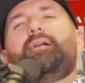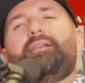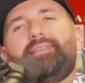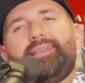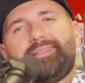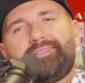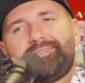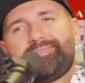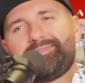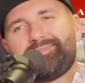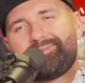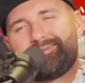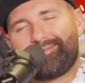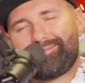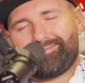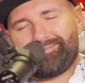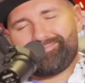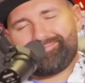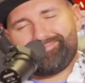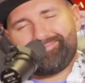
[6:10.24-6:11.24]
that's
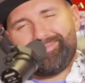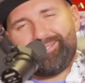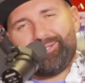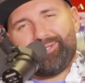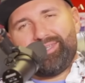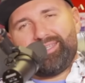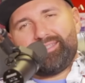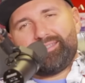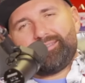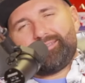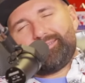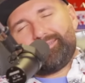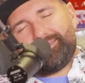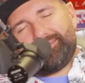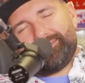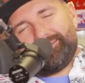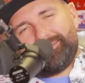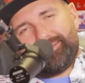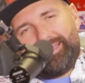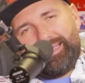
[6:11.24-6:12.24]
you go like
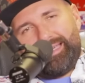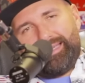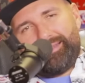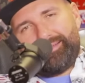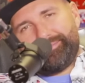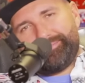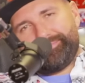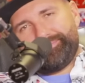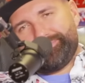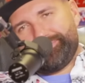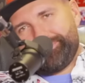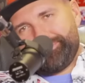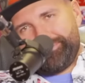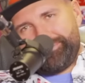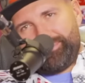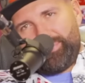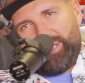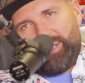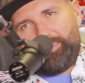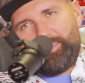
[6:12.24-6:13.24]
this.
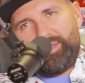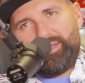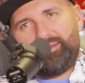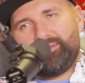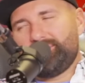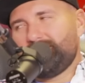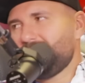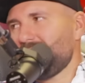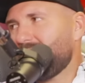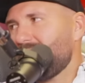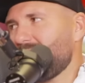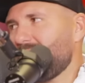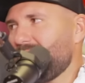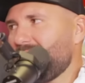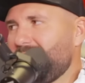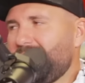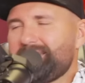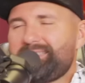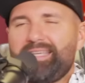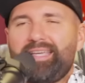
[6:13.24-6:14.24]
Blame yeah. me.
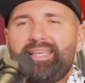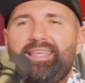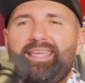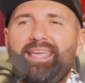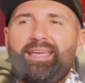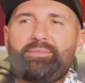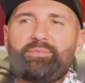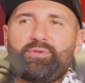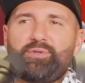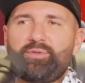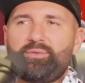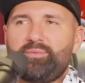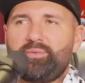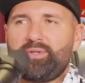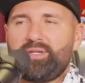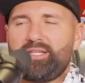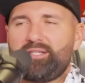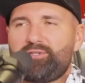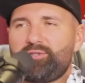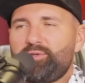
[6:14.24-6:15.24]
That's like Cam Newton
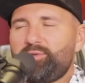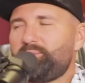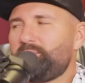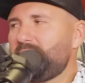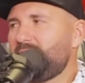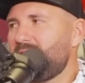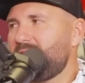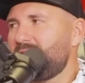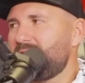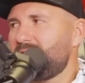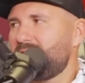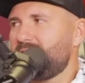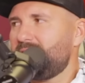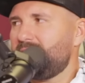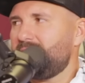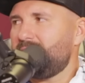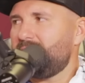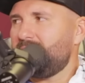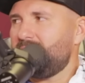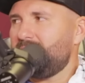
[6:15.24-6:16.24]
when he juked me.
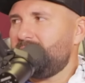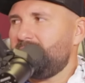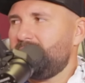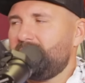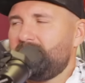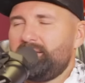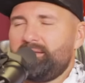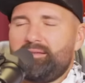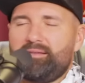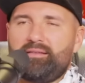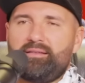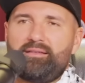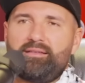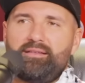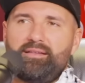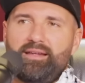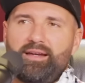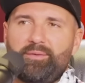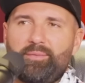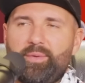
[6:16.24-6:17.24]
Yeah.
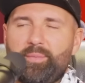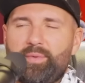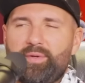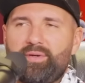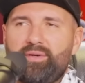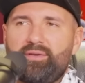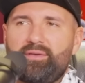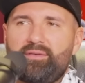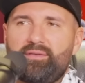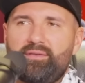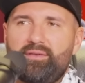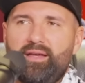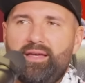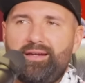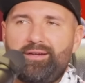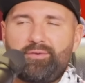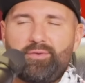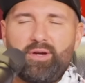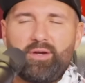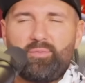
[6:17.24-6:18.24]
And I remember I had
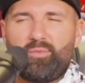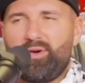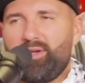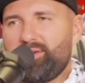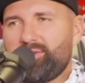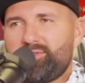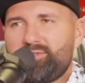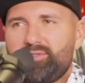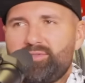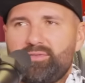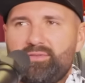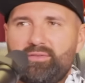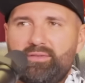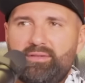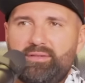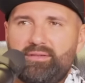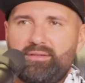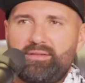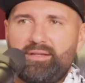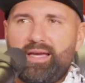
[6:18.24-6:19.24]
a great rush,
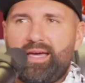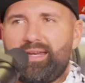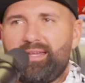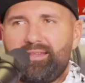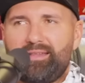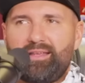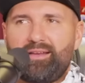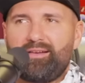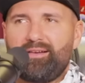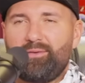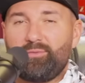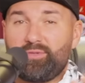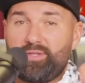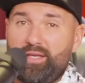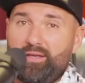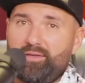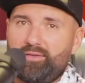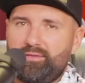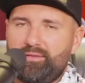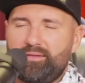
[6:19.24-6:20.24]
got in there, was
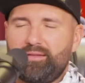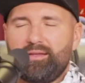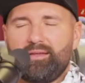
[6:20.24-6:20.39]
held,